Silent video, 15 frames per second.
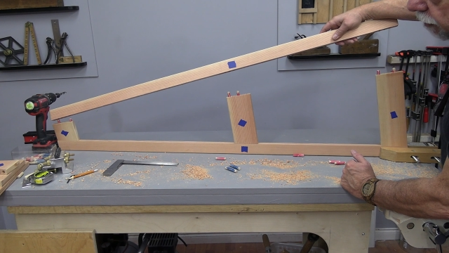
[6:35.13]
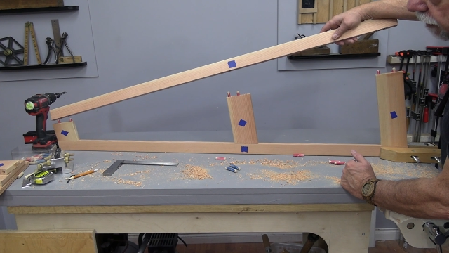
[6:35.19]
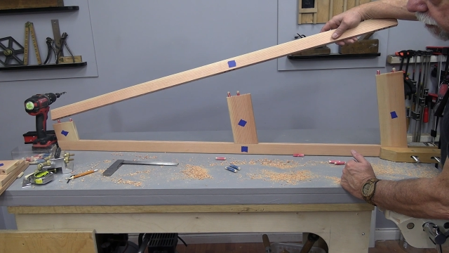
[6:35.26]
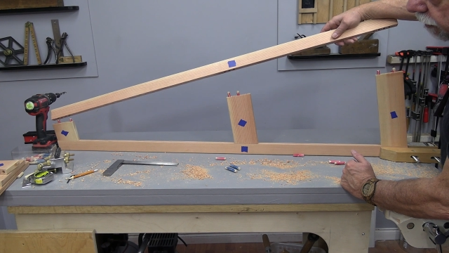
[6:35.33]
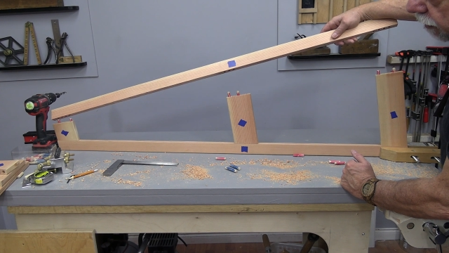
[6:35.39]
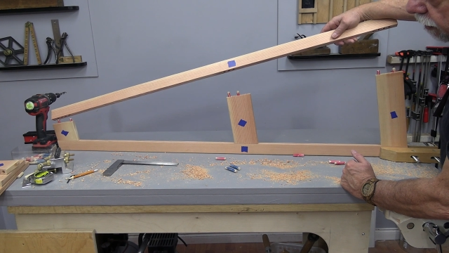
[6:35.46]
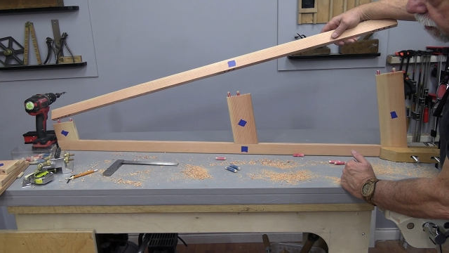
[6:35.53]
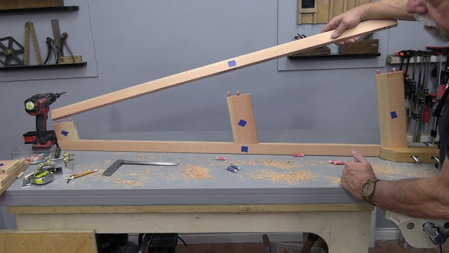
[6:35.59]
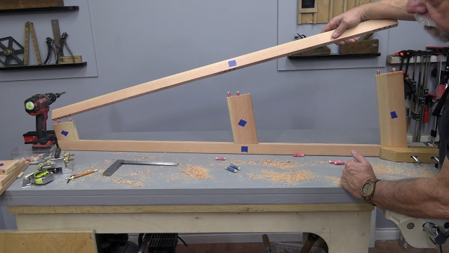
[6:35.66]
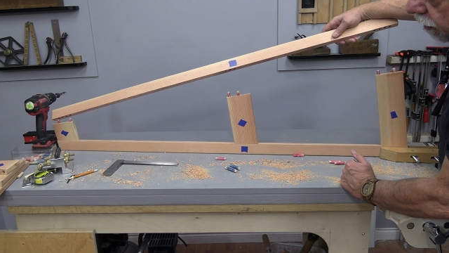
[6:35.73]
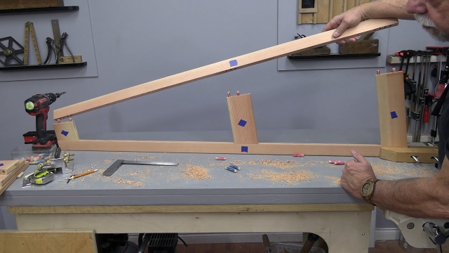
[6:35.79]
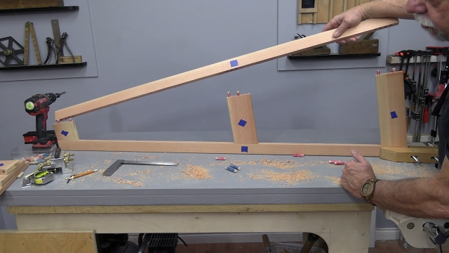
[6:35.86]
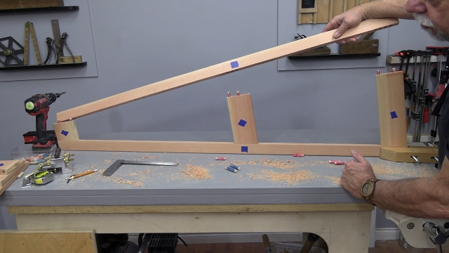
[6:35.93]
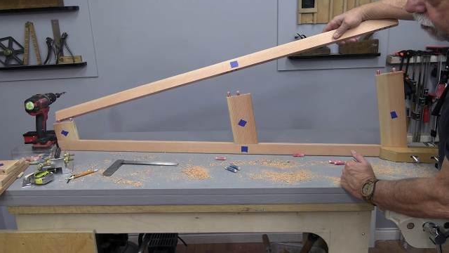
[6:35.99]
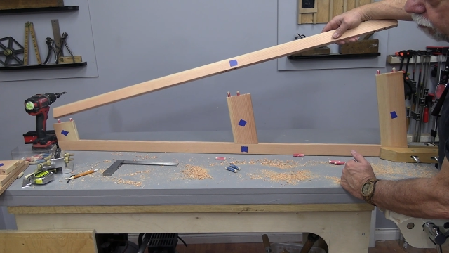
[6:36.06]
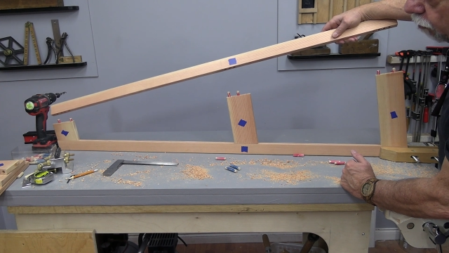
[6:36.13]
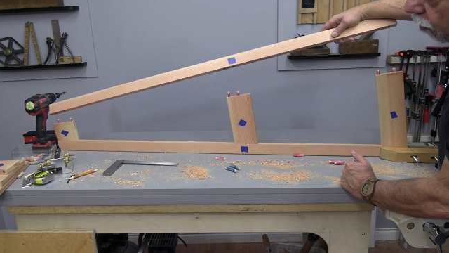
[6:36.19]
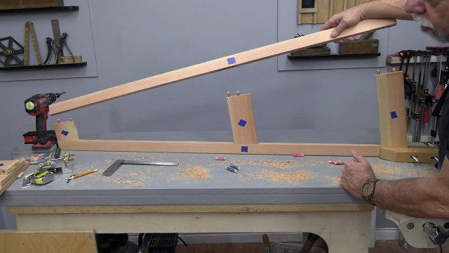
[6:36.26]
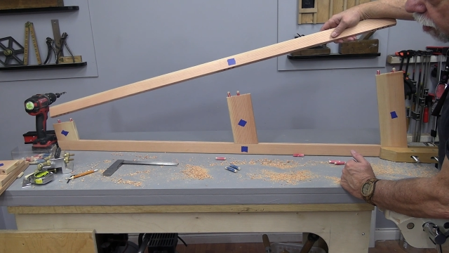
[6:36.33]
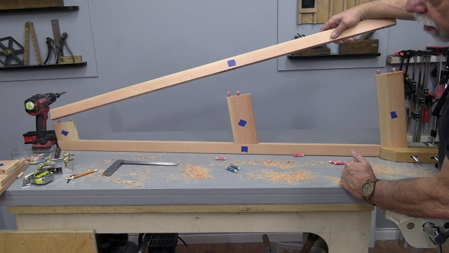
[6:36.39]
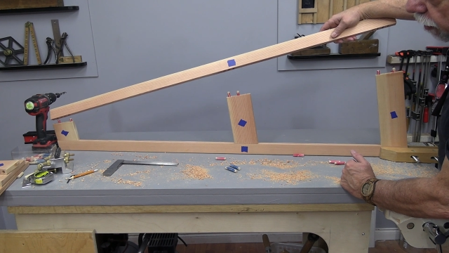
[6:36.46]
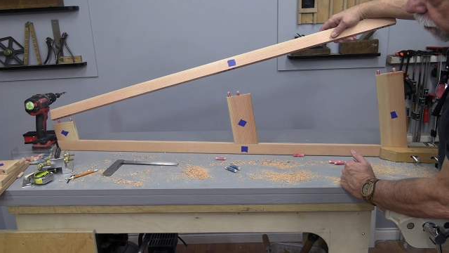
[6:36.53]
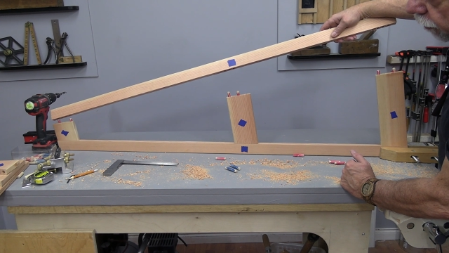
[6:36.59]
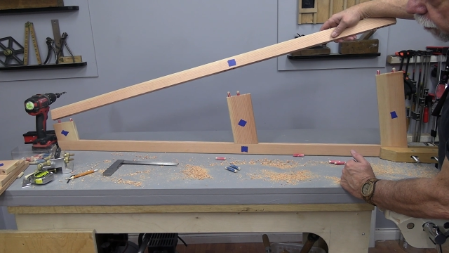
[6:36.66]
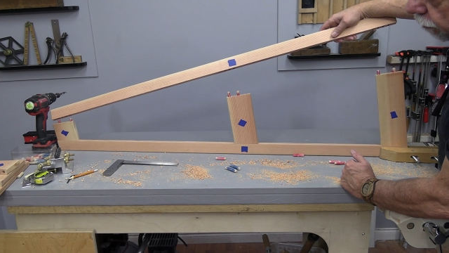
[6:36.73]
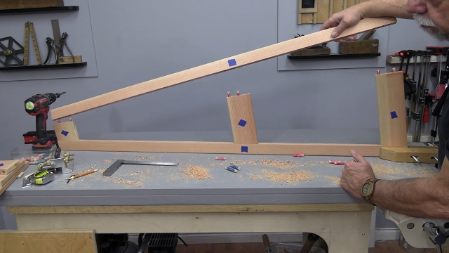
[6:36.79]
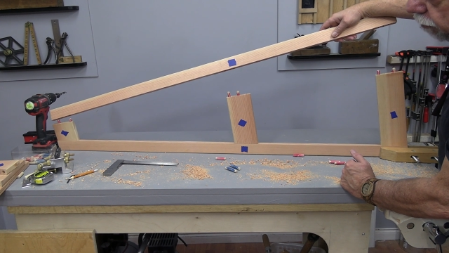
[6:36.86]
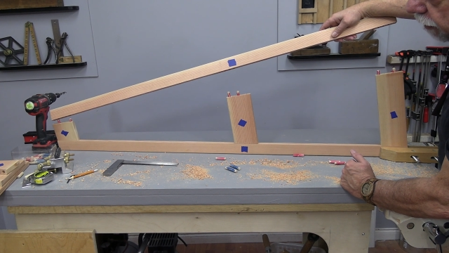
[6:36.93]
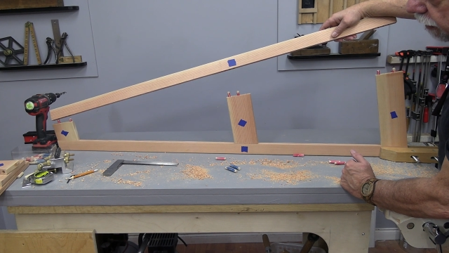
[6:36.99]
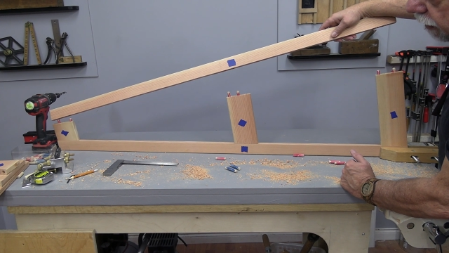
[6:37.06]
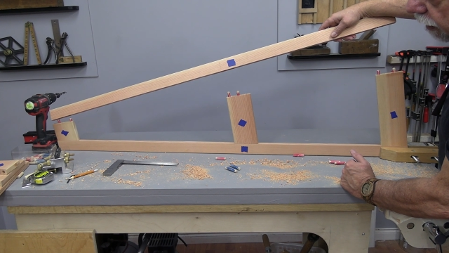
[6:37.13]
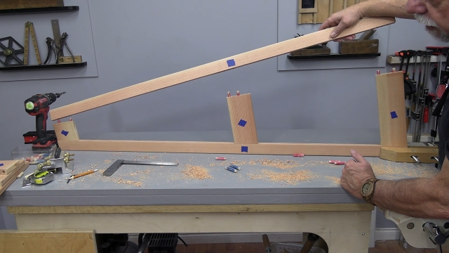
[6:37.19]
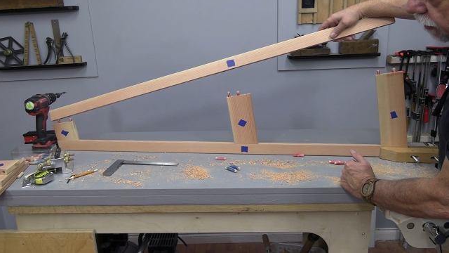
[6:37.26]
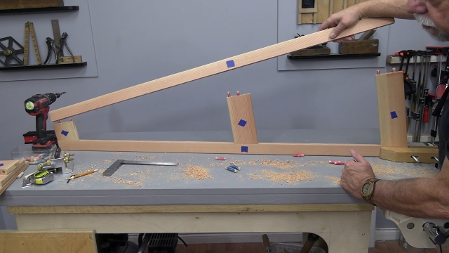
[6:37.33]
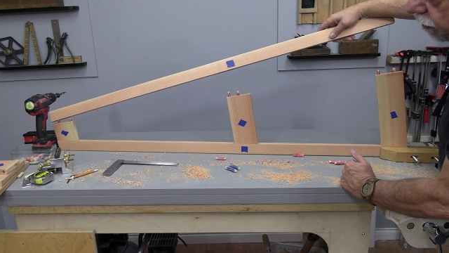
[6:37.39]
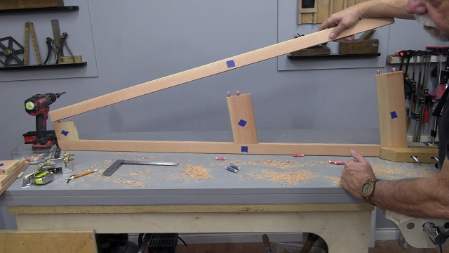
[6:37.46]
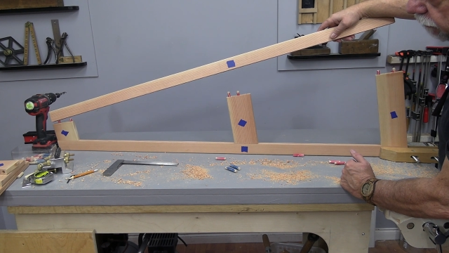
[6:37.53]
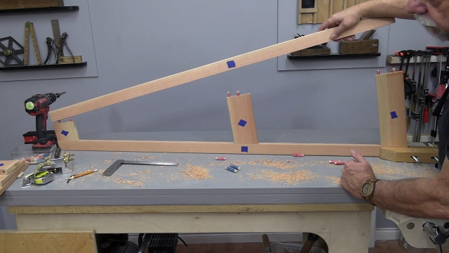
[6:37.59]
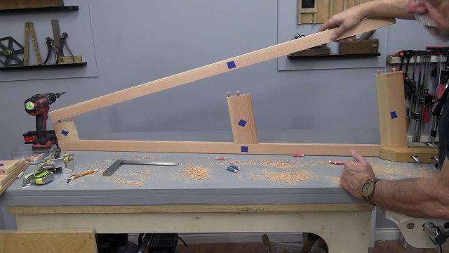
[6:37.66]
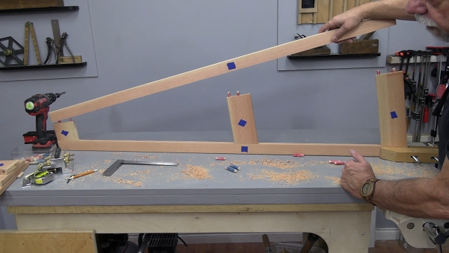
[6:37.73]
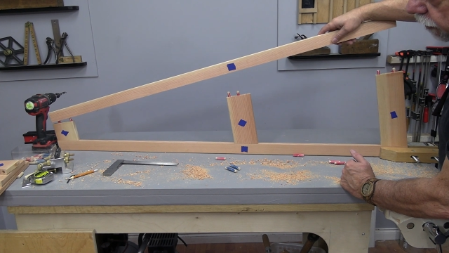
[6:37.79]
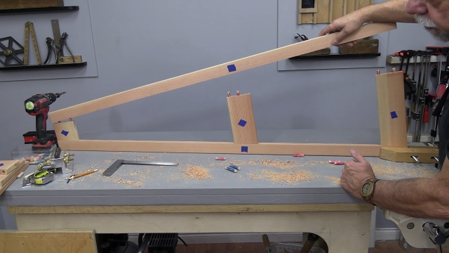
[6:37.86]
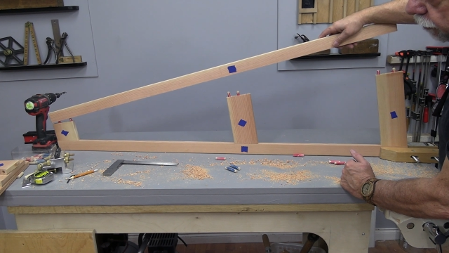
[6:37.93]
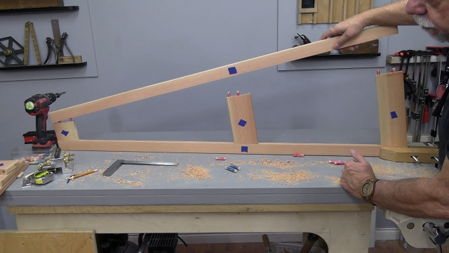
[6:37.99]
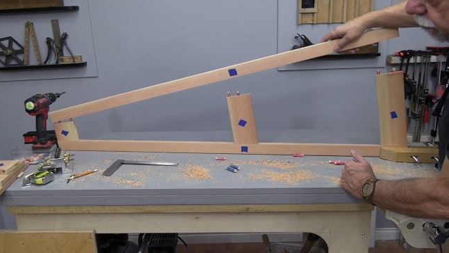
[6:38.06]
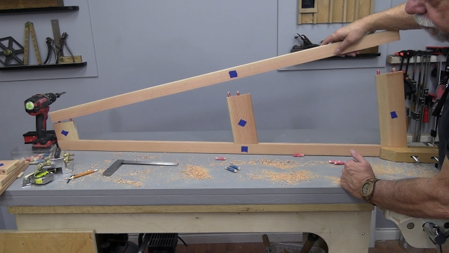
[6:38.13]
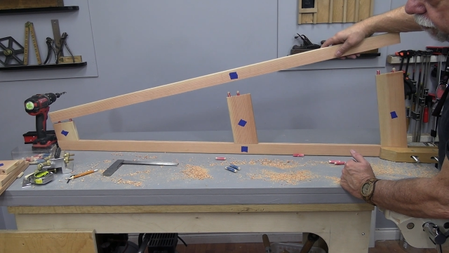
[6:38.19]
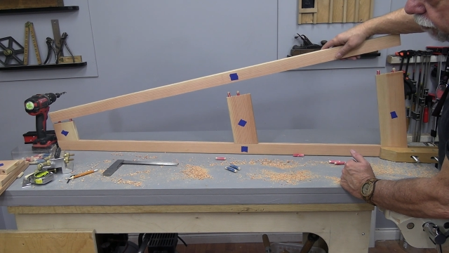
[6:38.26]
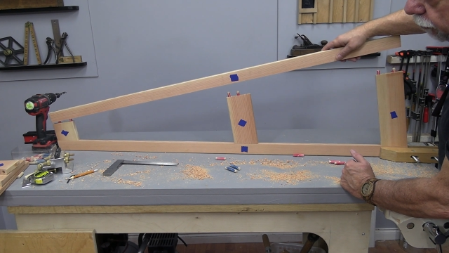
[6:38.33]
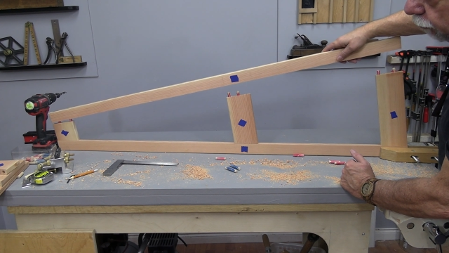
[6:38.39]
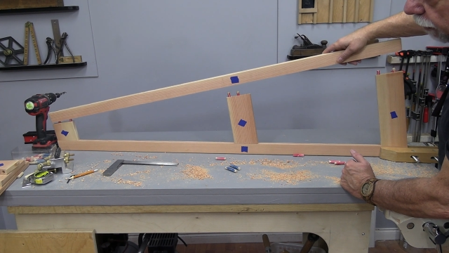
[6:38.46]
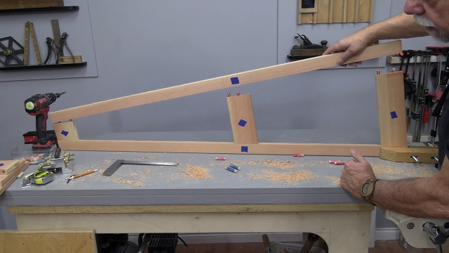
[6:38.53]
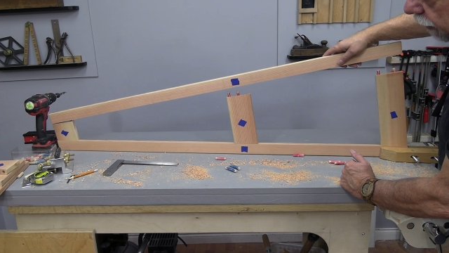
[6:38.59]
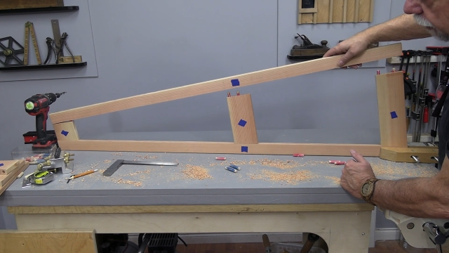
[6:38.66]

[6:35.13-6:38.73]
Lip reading: Nobody's mouth can be seen.